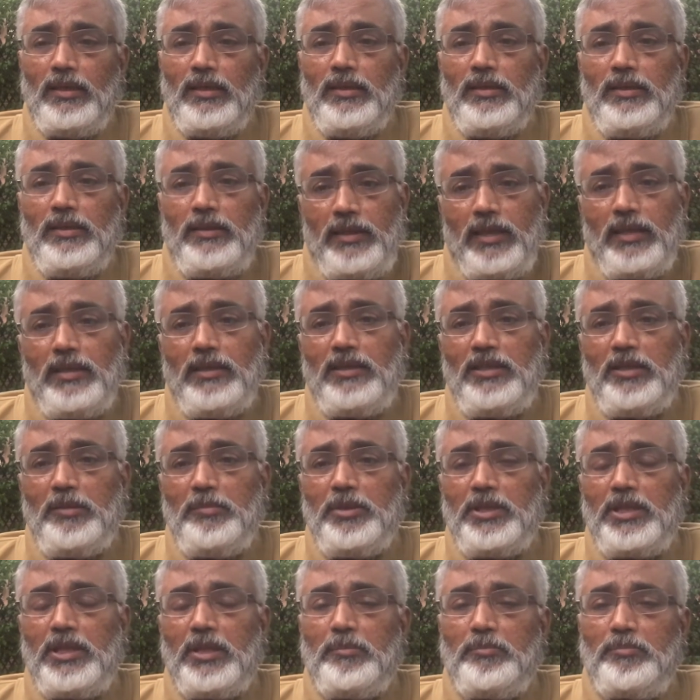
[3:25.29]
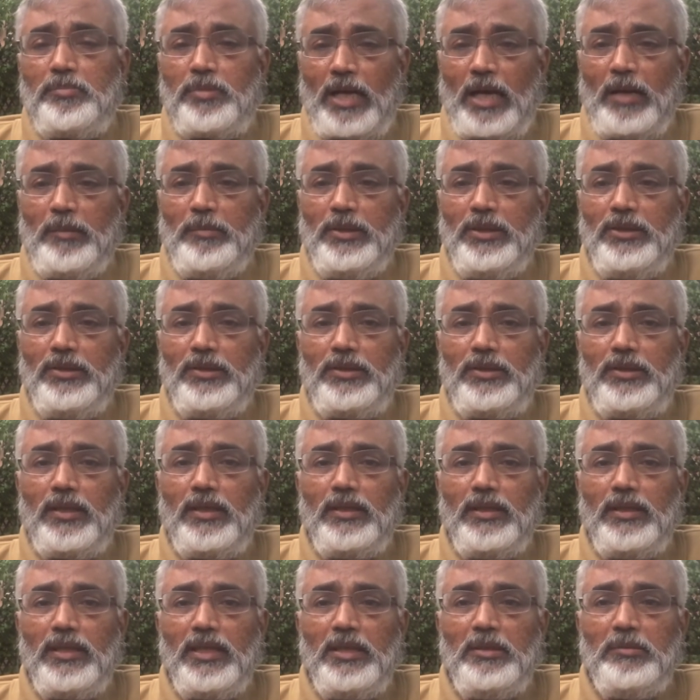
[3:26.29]
since he became Prime
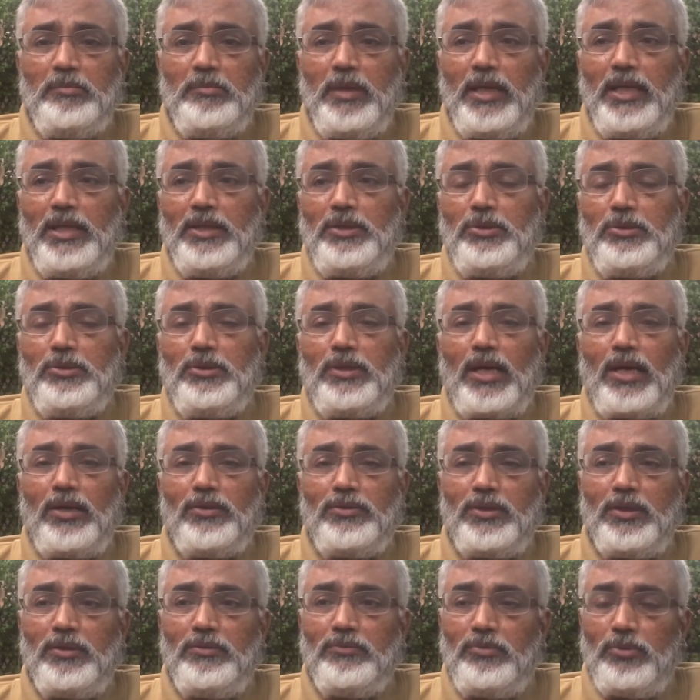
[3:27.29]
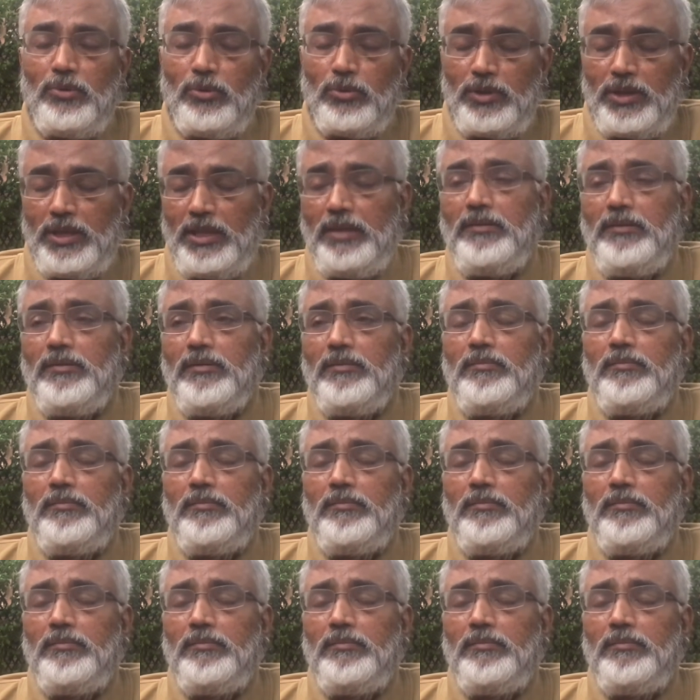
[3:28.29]
Minister in May 2014,